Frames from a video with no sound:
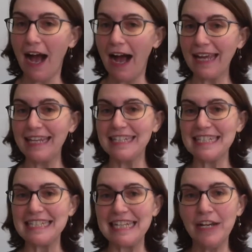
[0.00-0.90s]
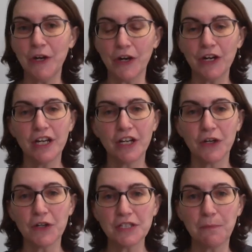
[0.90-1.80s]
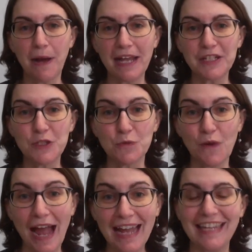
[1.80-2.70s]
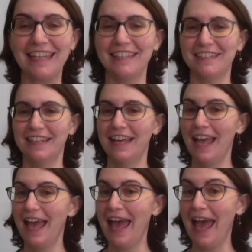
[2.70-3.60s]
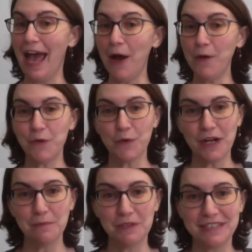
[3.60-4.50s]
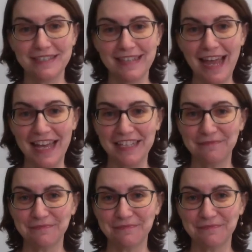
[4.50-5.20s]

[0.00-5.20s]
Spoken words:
I get dinner cooked by a dragon. How incredible is that?